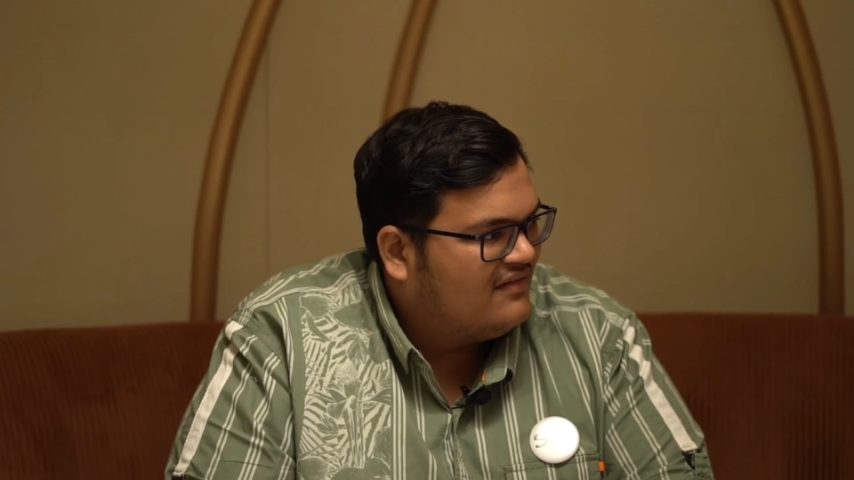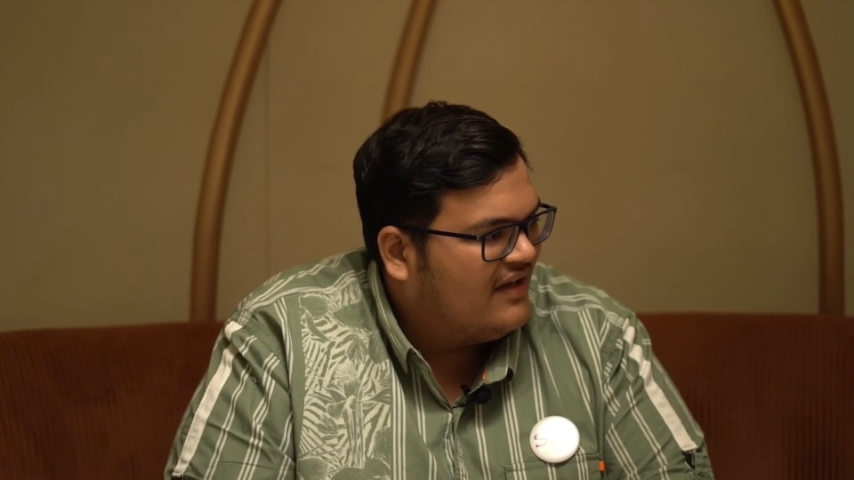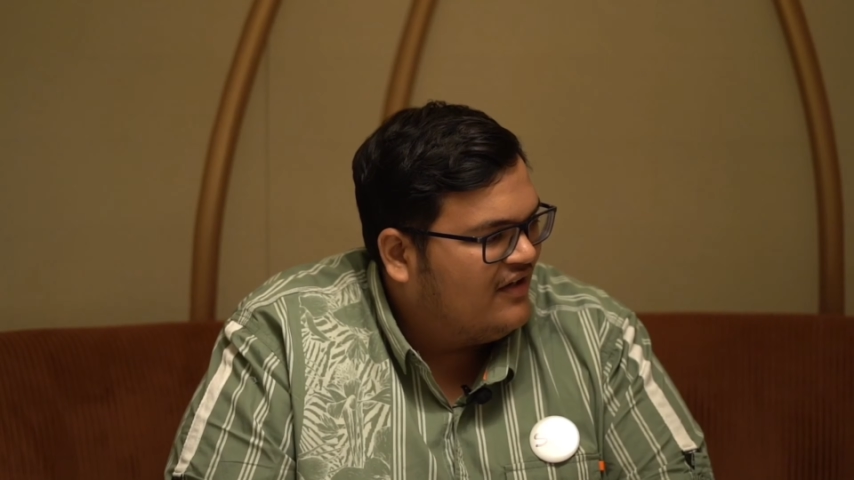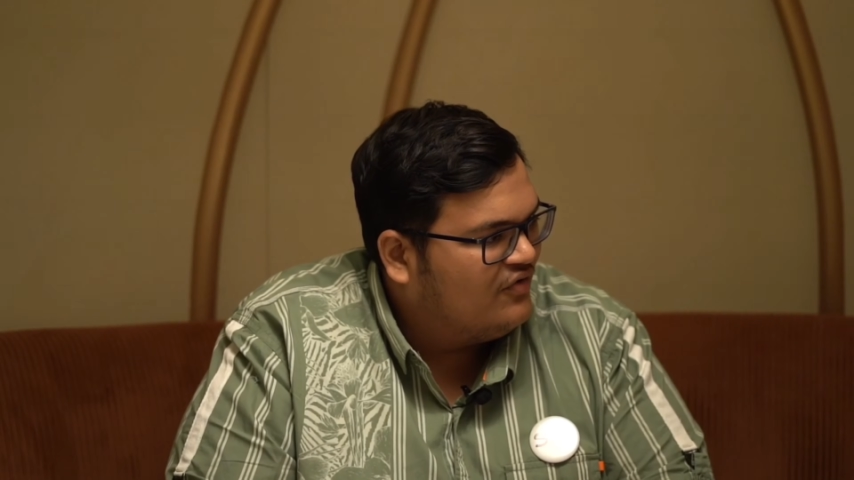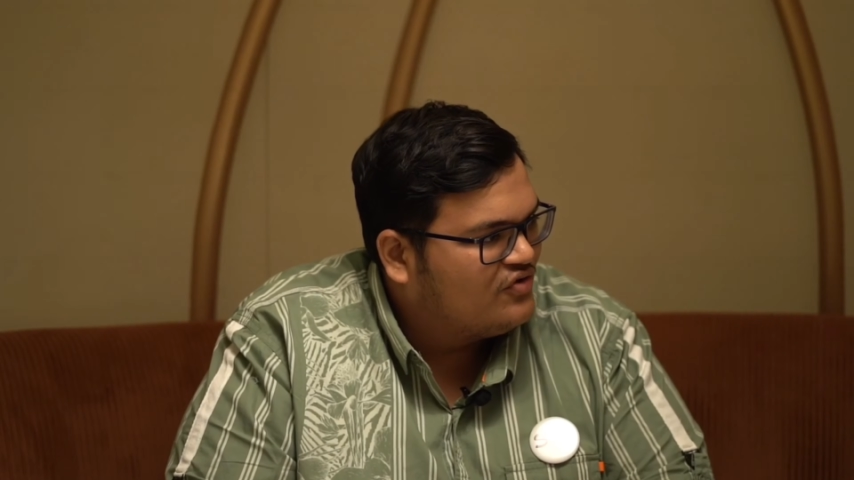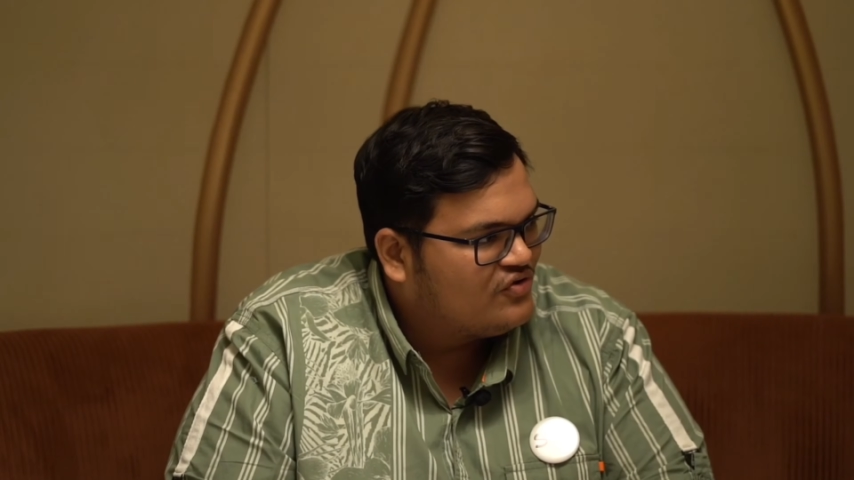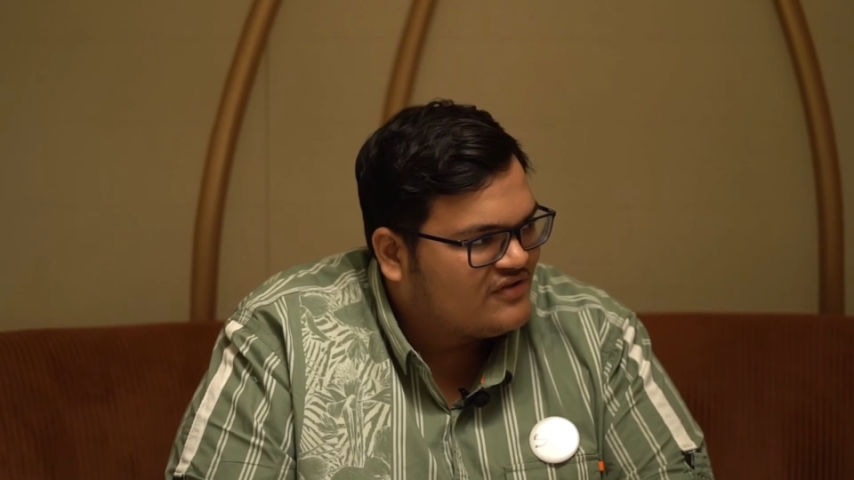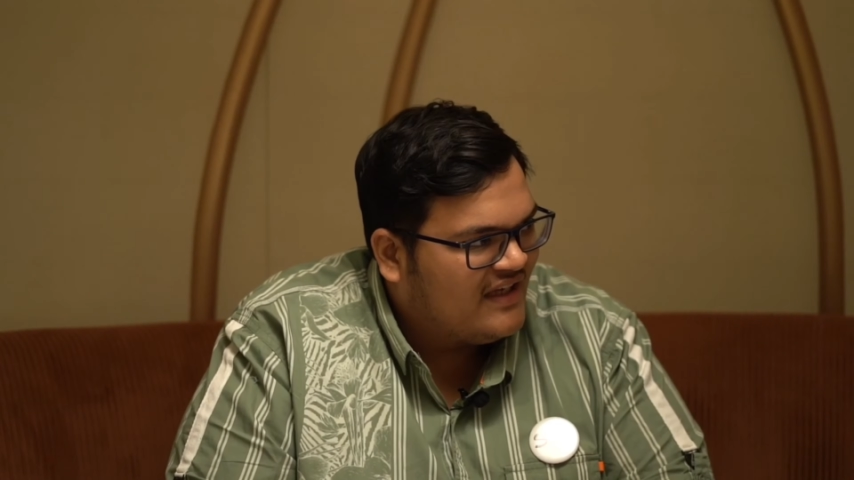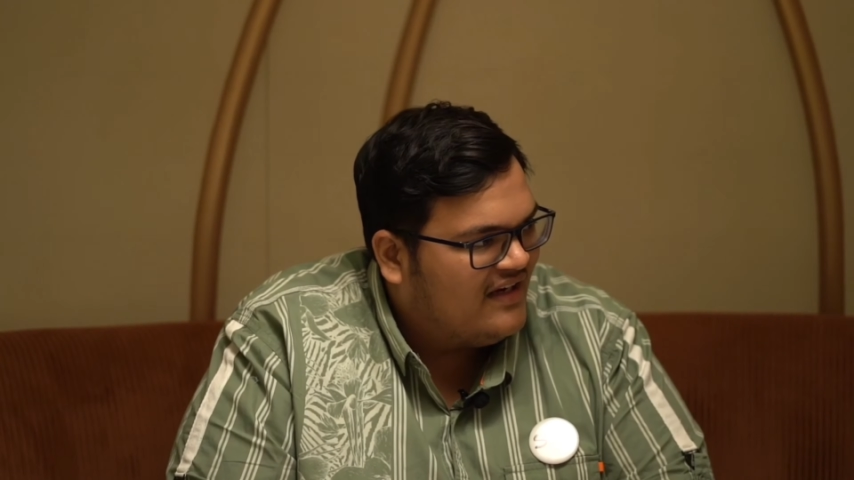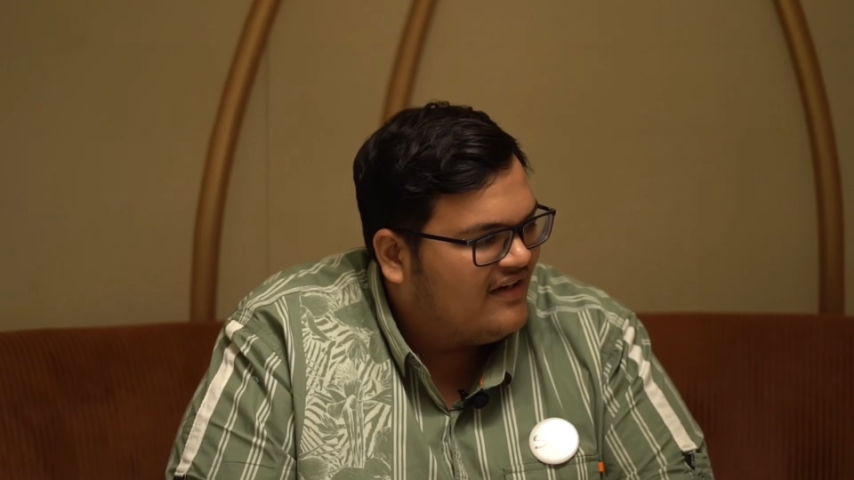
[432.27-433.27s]
then used to
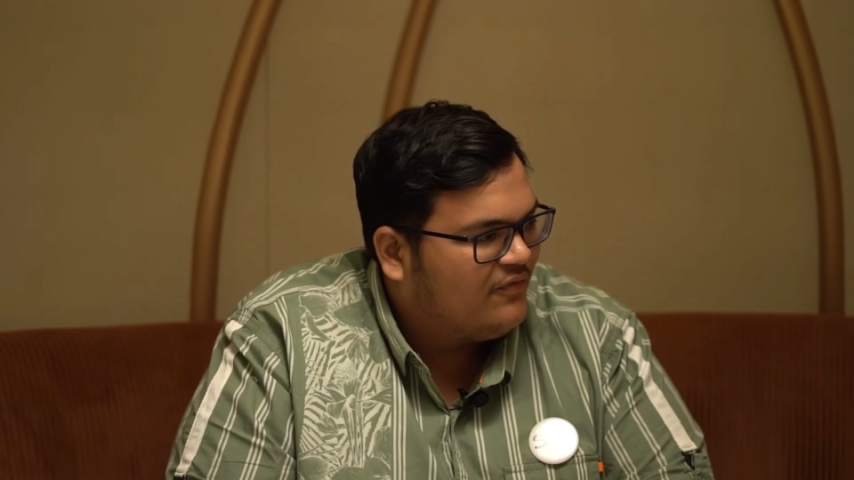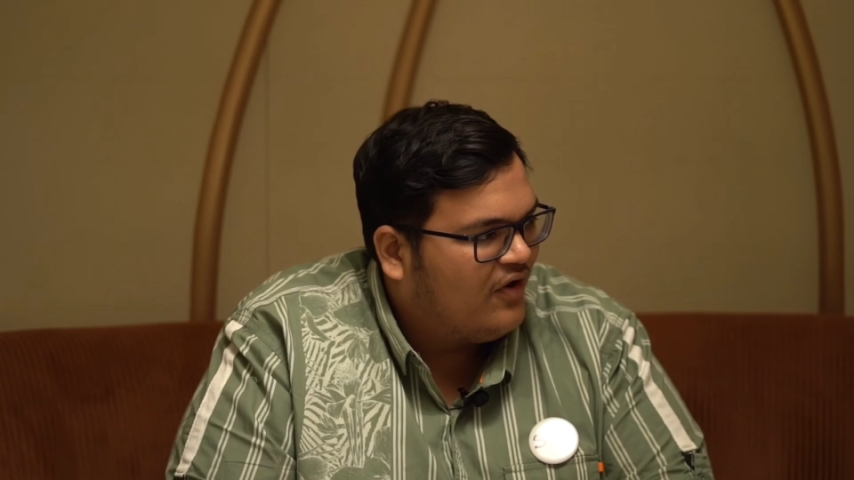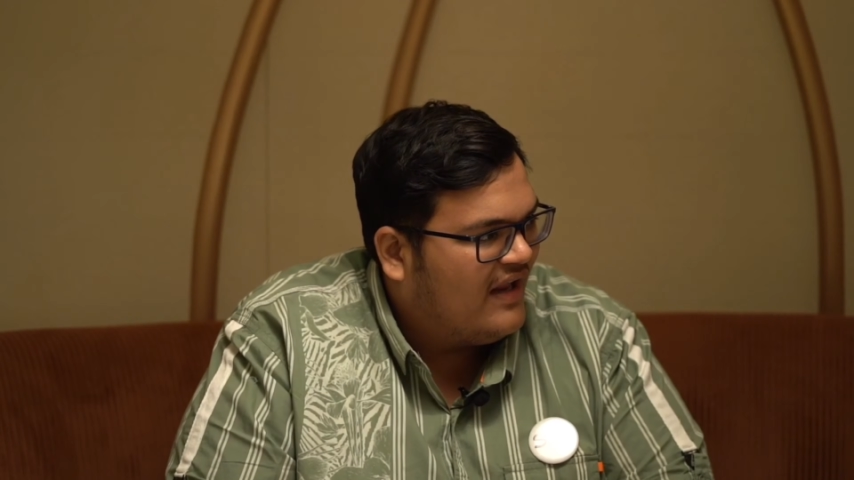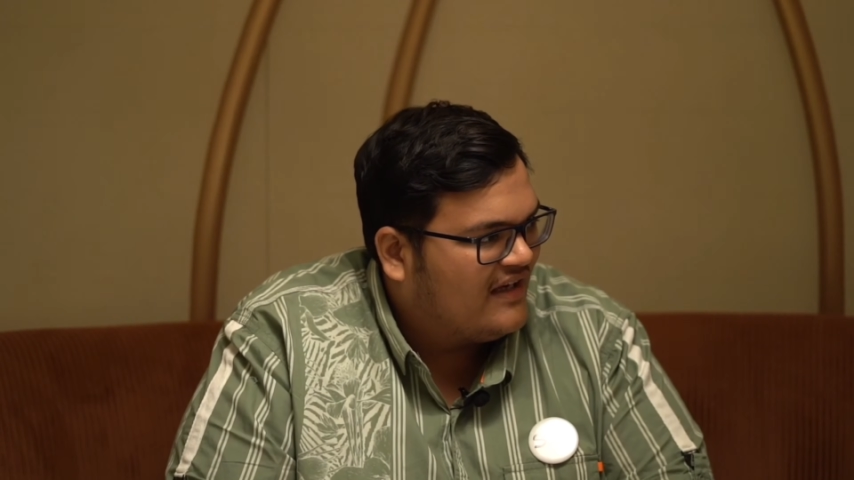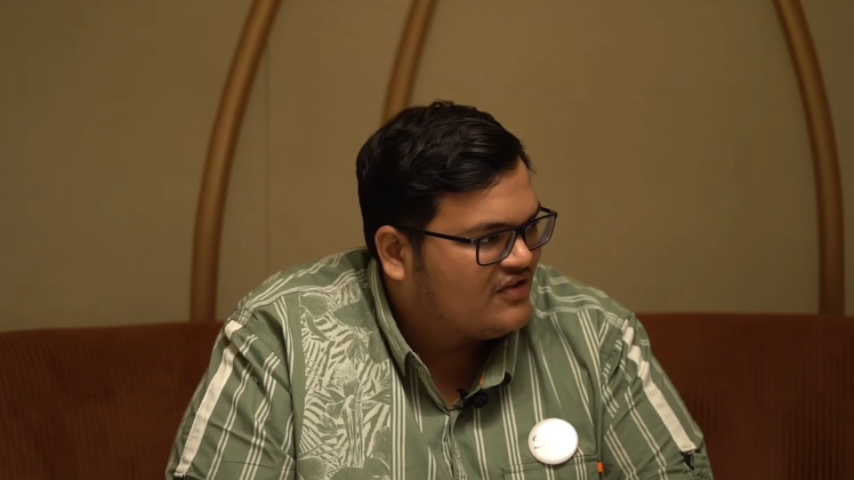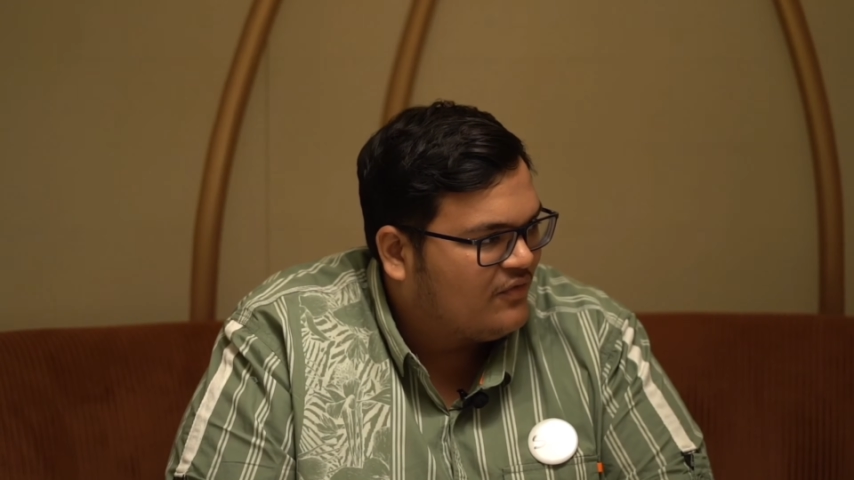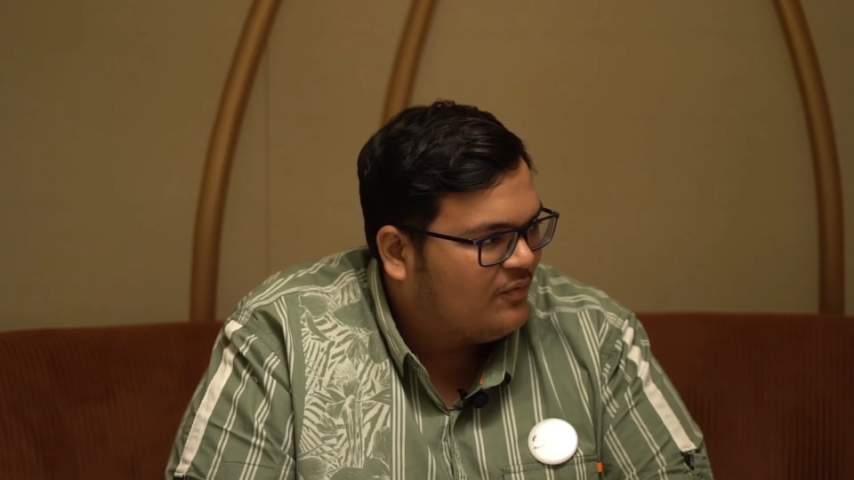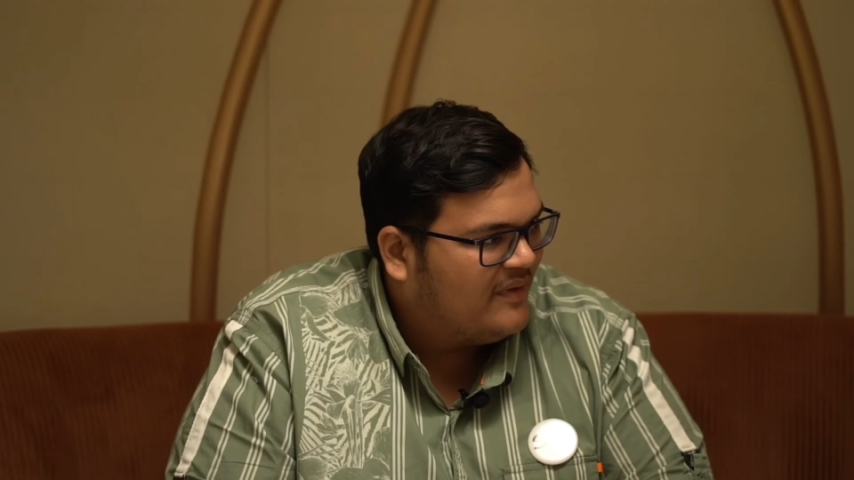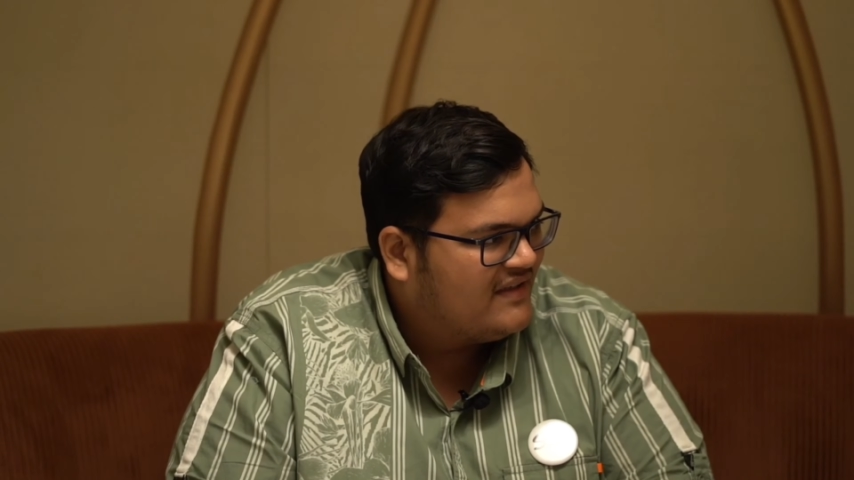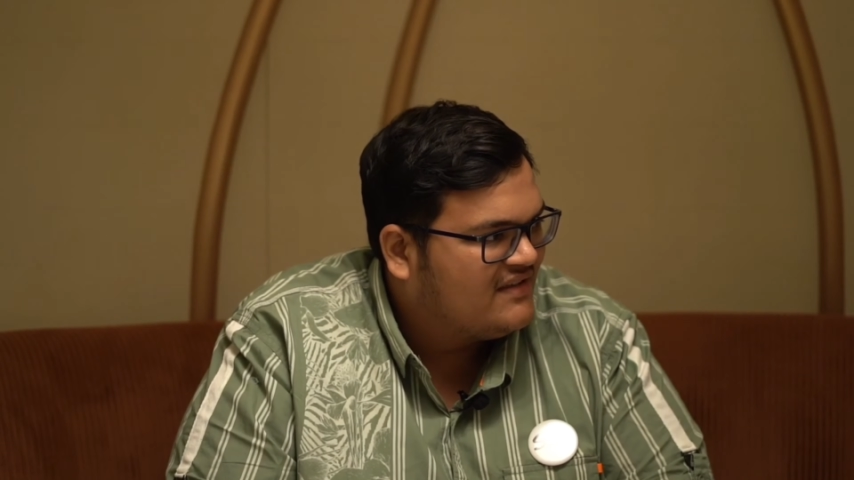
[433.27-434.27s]
sell it for lakhs of
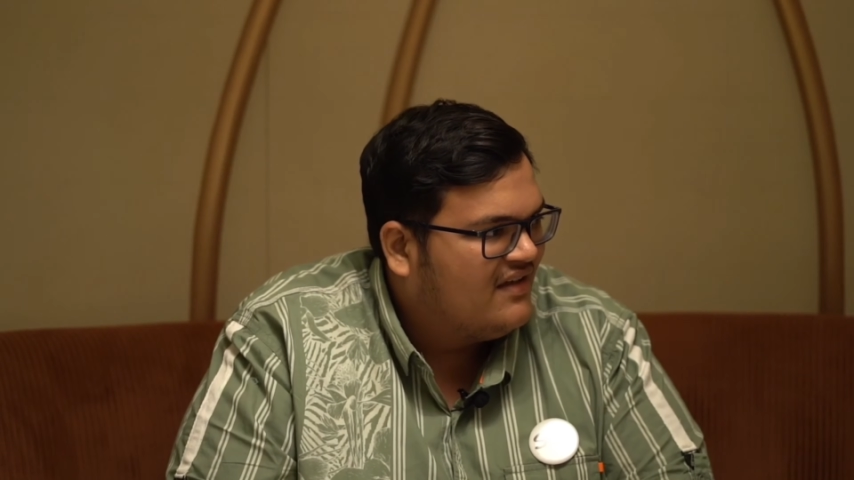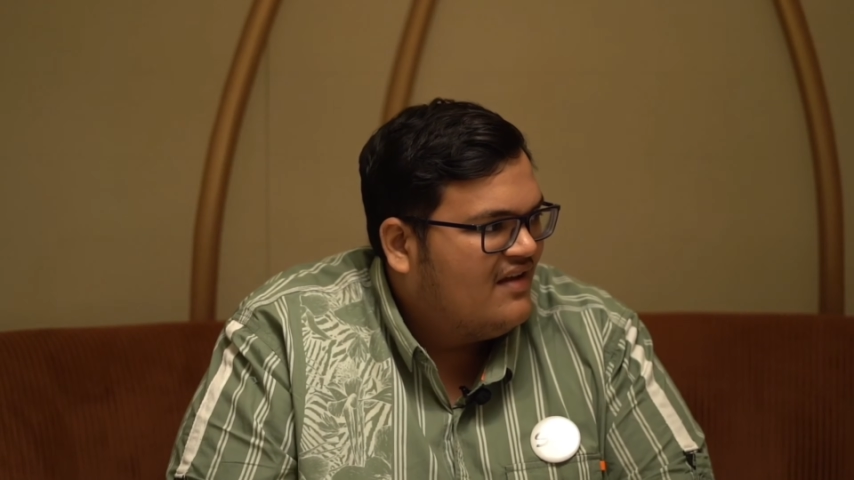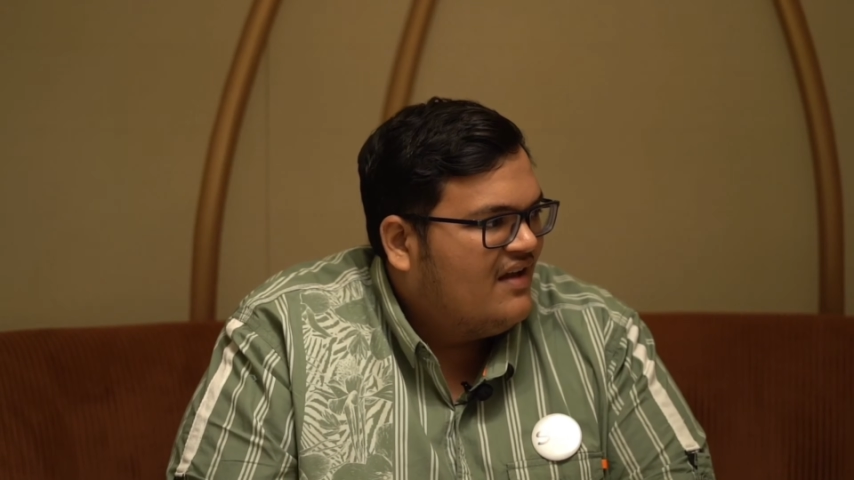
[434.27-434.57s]
rupees.